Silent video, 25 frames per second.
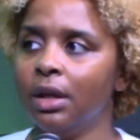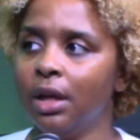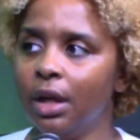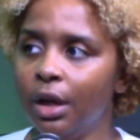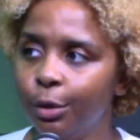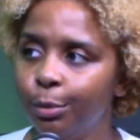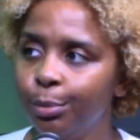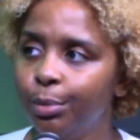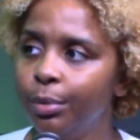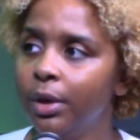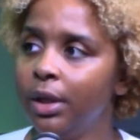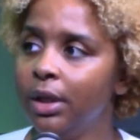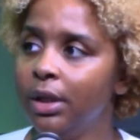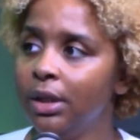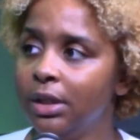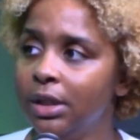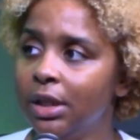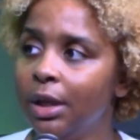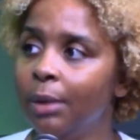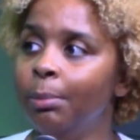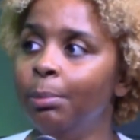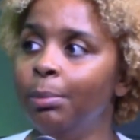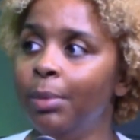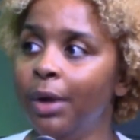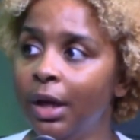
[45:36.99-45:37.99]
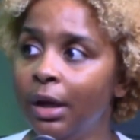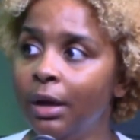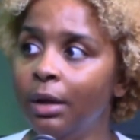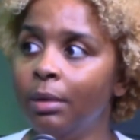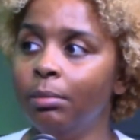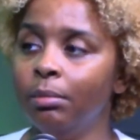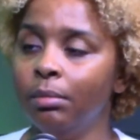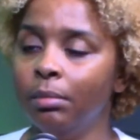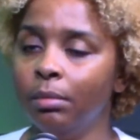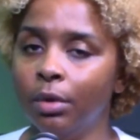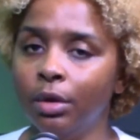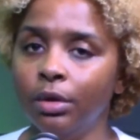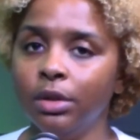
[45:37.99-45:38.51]
Companies and big
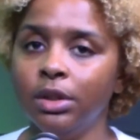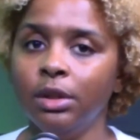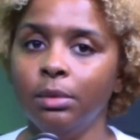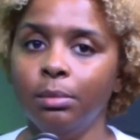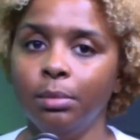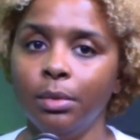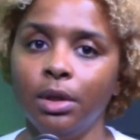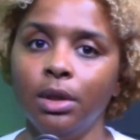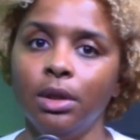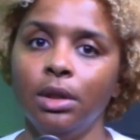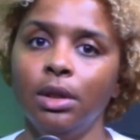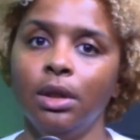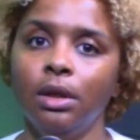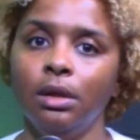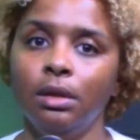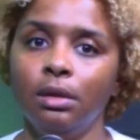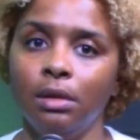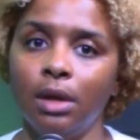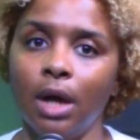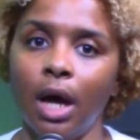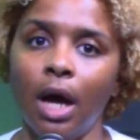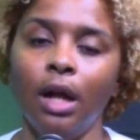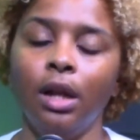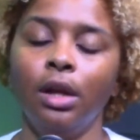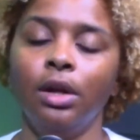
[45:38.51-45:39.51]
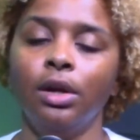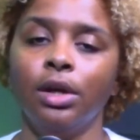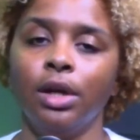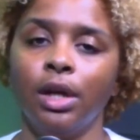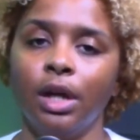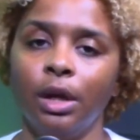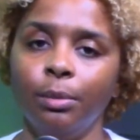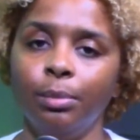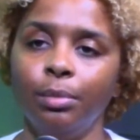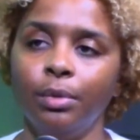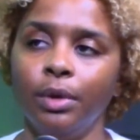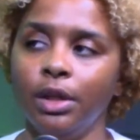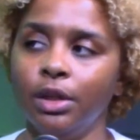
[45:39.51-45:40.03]
multi-million-dollar
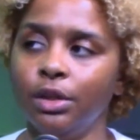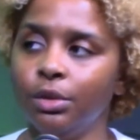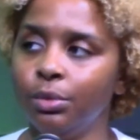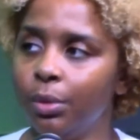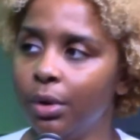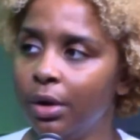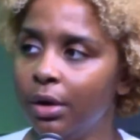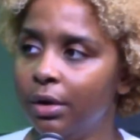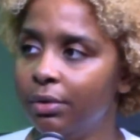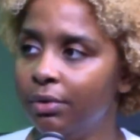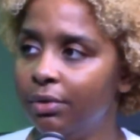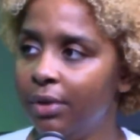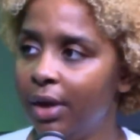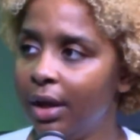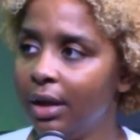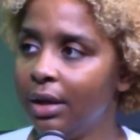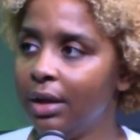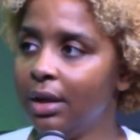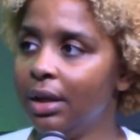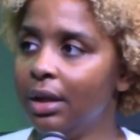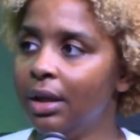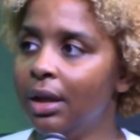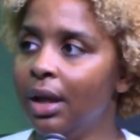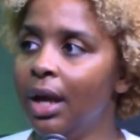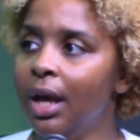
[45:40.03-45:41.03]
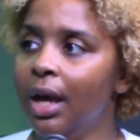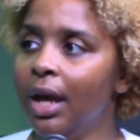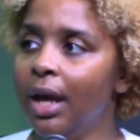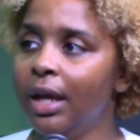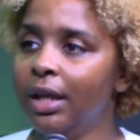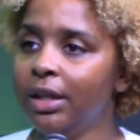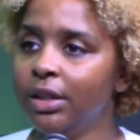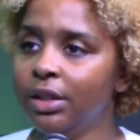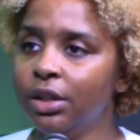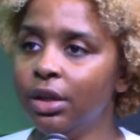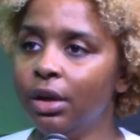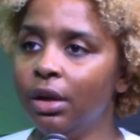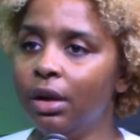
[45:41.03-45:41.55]
companies were affected
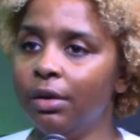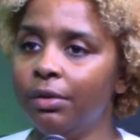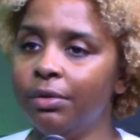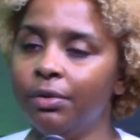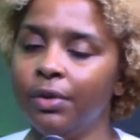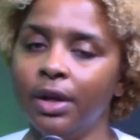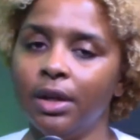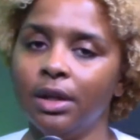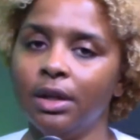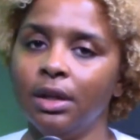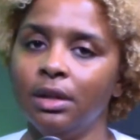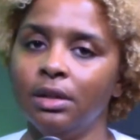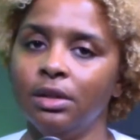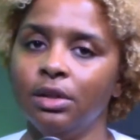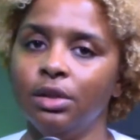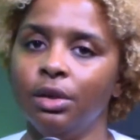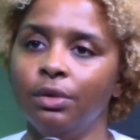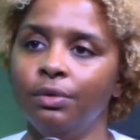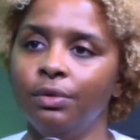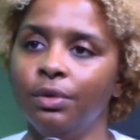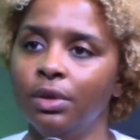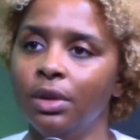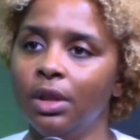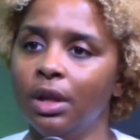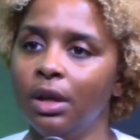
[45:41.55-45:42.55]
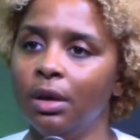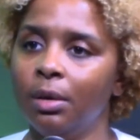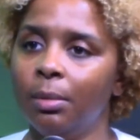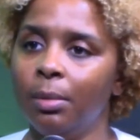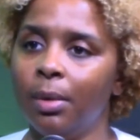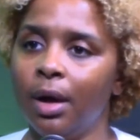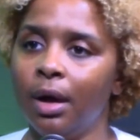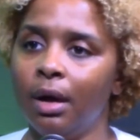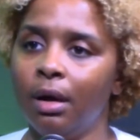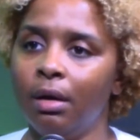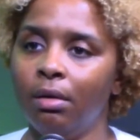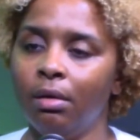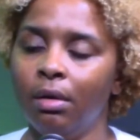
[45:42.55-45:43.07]
and still are affected. So if you think
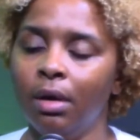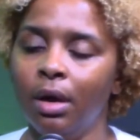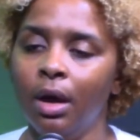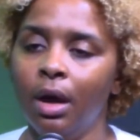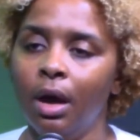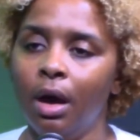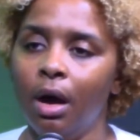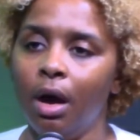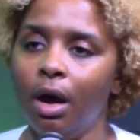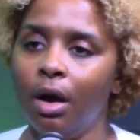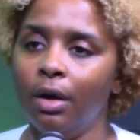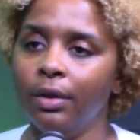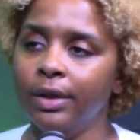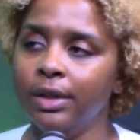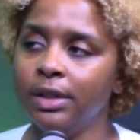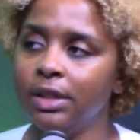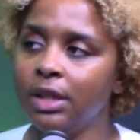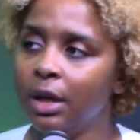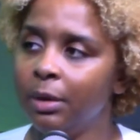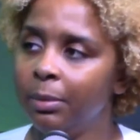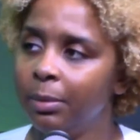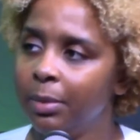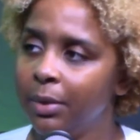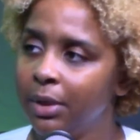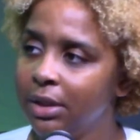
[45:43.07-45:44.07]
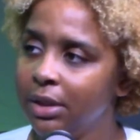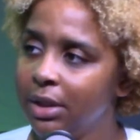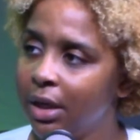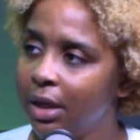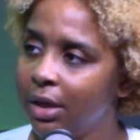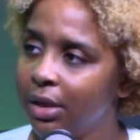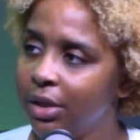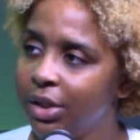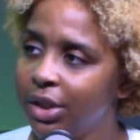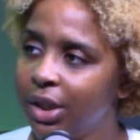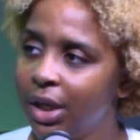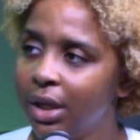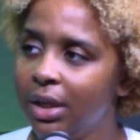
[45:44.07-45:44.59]
about all these companies that
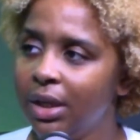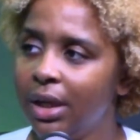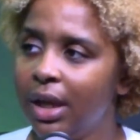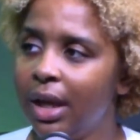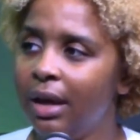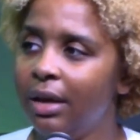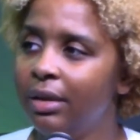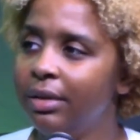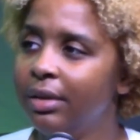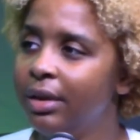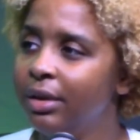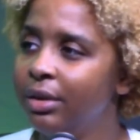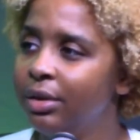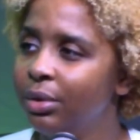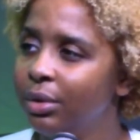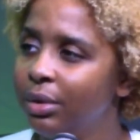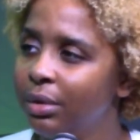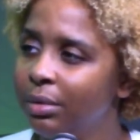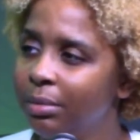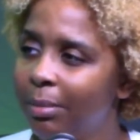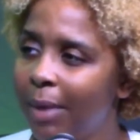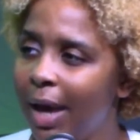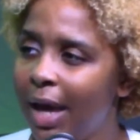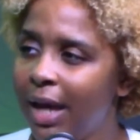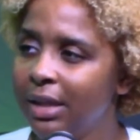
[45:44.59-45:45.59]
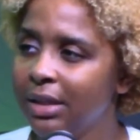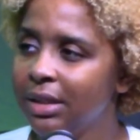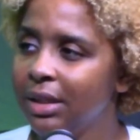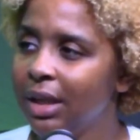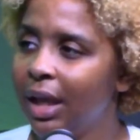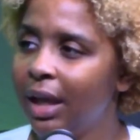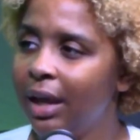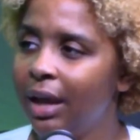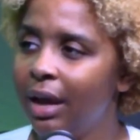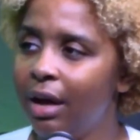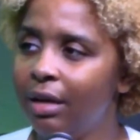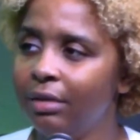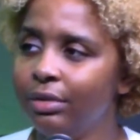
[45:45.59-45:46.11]
are shutting down, they're doing mass
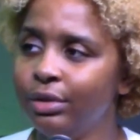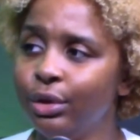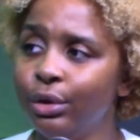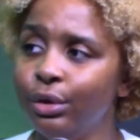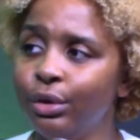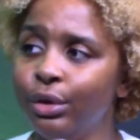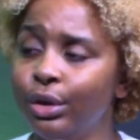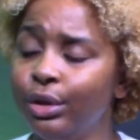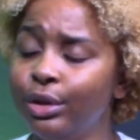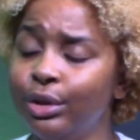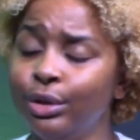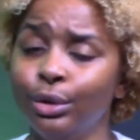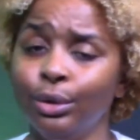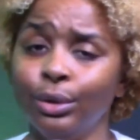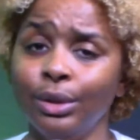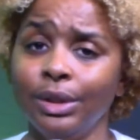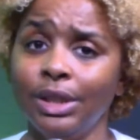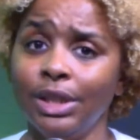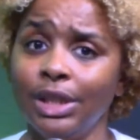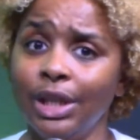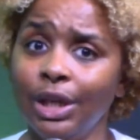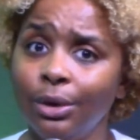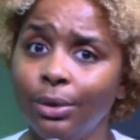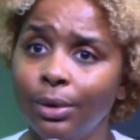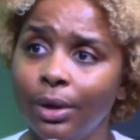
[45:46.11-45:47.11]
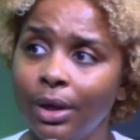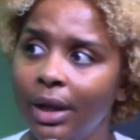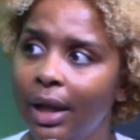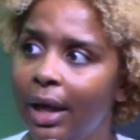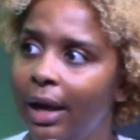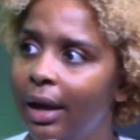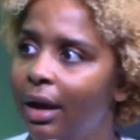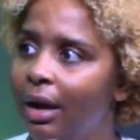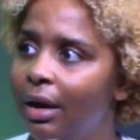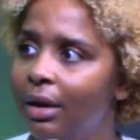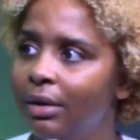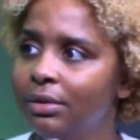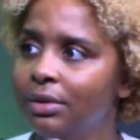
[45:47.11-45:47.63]
layoffs or they're doing secret
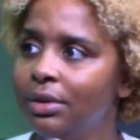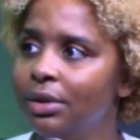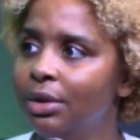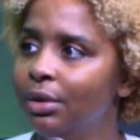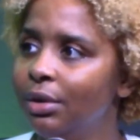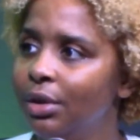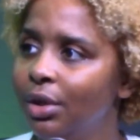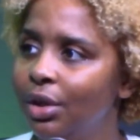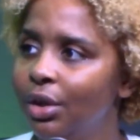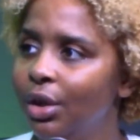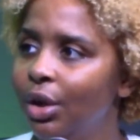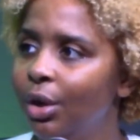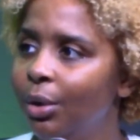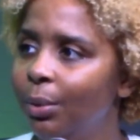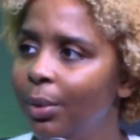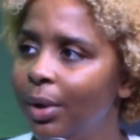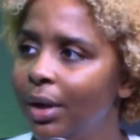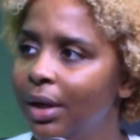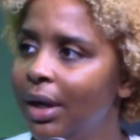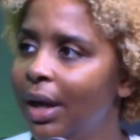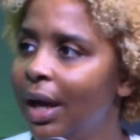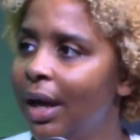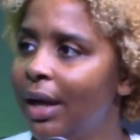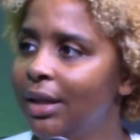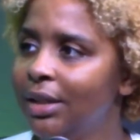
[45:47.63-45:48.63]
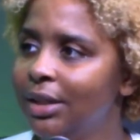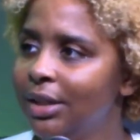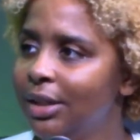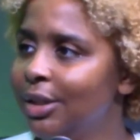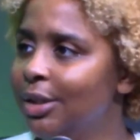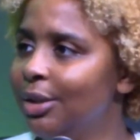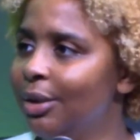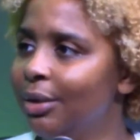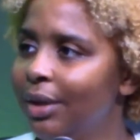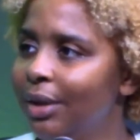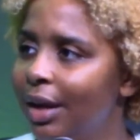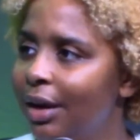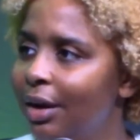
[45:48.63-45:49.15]
layoffs or, you know, whatnot,
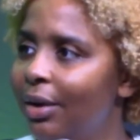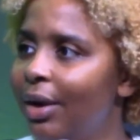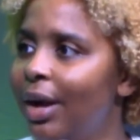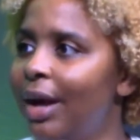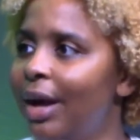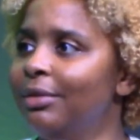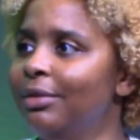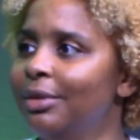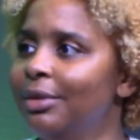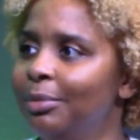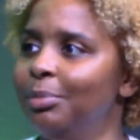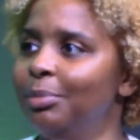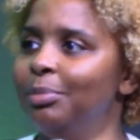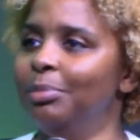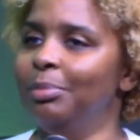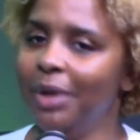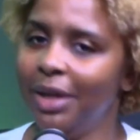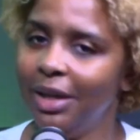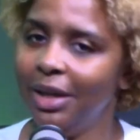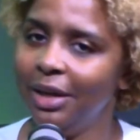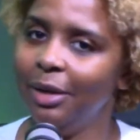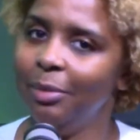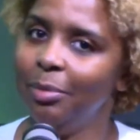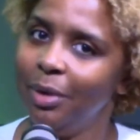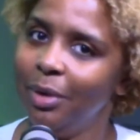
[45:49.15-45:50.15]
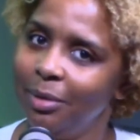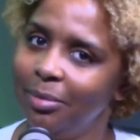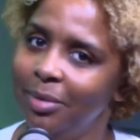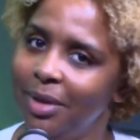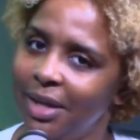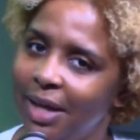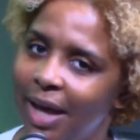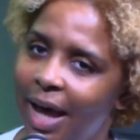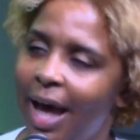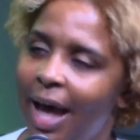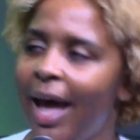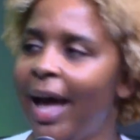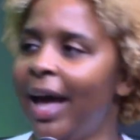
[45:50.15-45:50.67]
just so they don't have to be in the
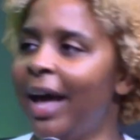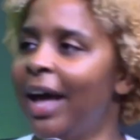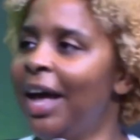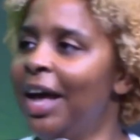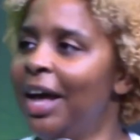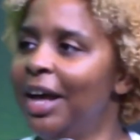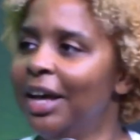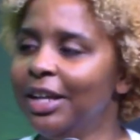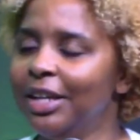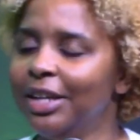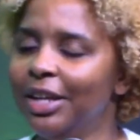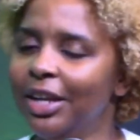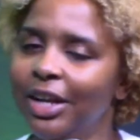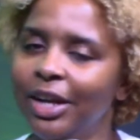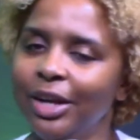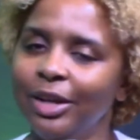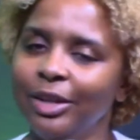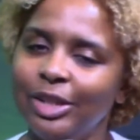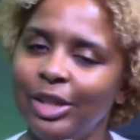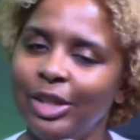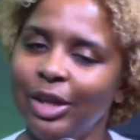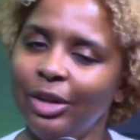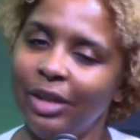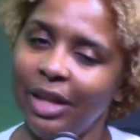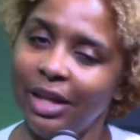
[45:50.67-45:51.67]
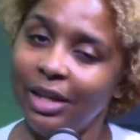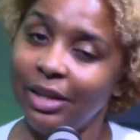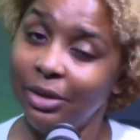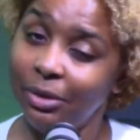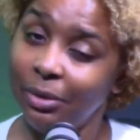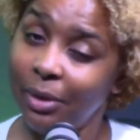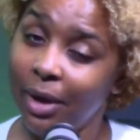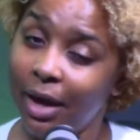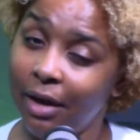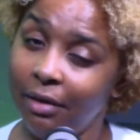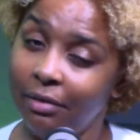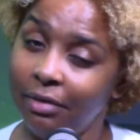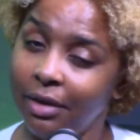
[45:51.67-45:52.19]
public eye, you know, so they do
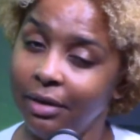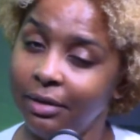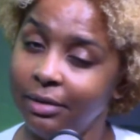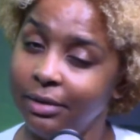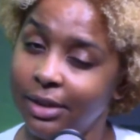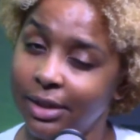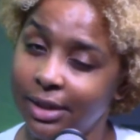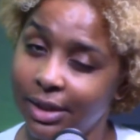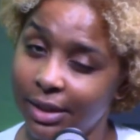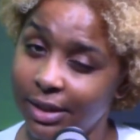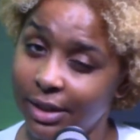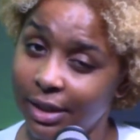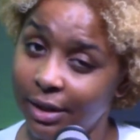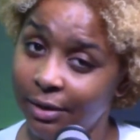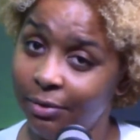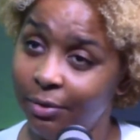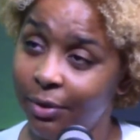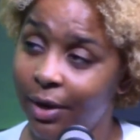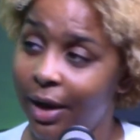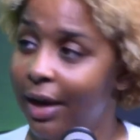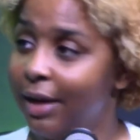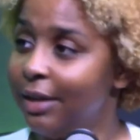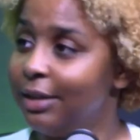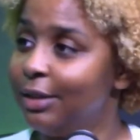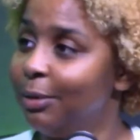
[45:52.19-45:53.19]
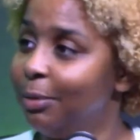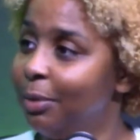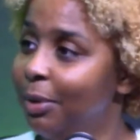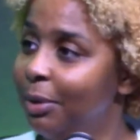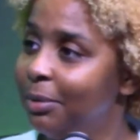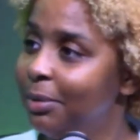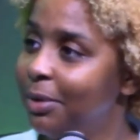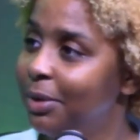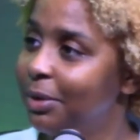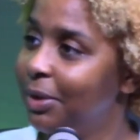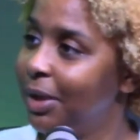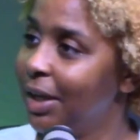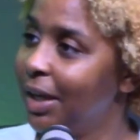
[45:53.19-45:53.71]
have those, just FYI. So
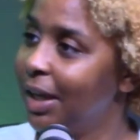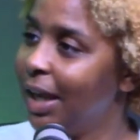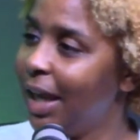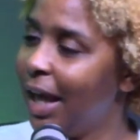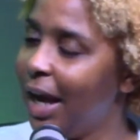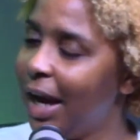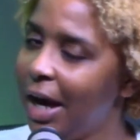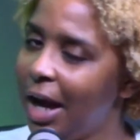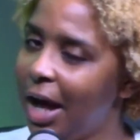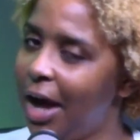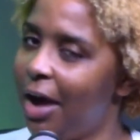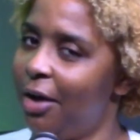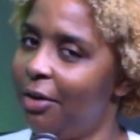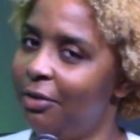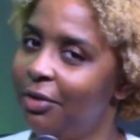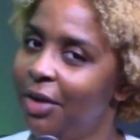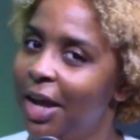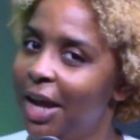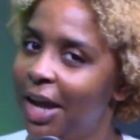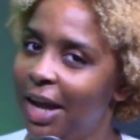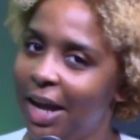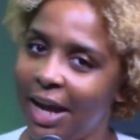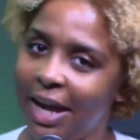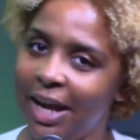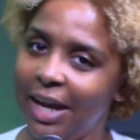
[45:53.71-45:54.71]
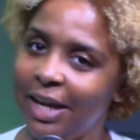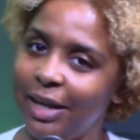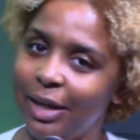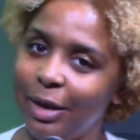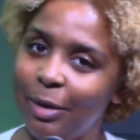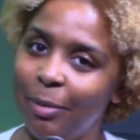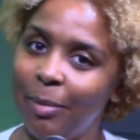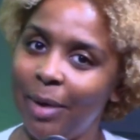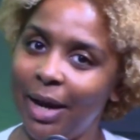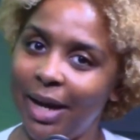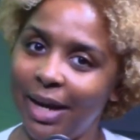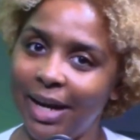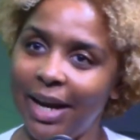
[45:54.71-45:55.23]
people do get laid off and you
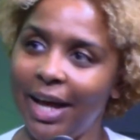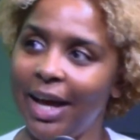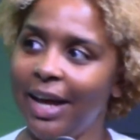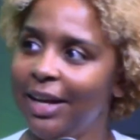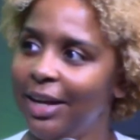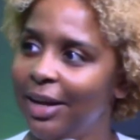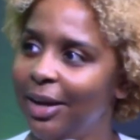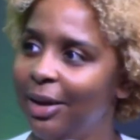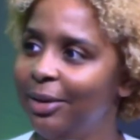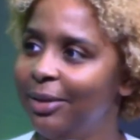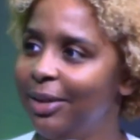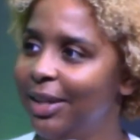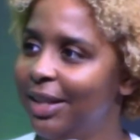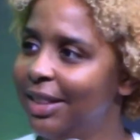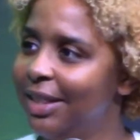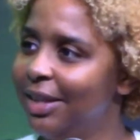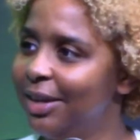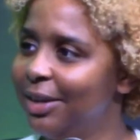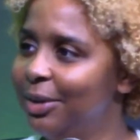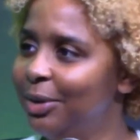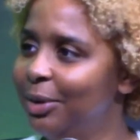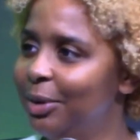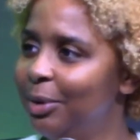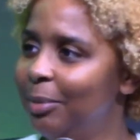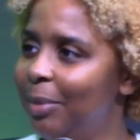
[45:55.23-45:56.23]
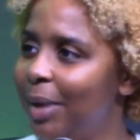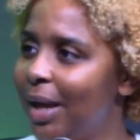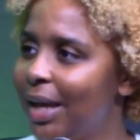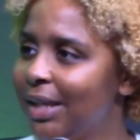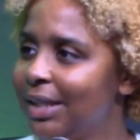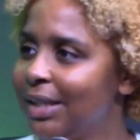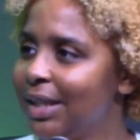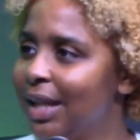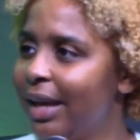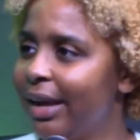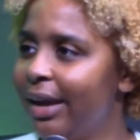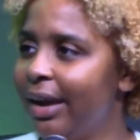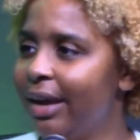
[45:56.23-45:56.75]
may not know that they're doing
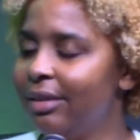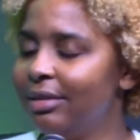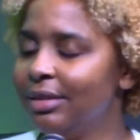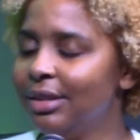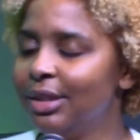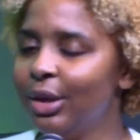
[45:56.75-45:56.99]
mass layoffs.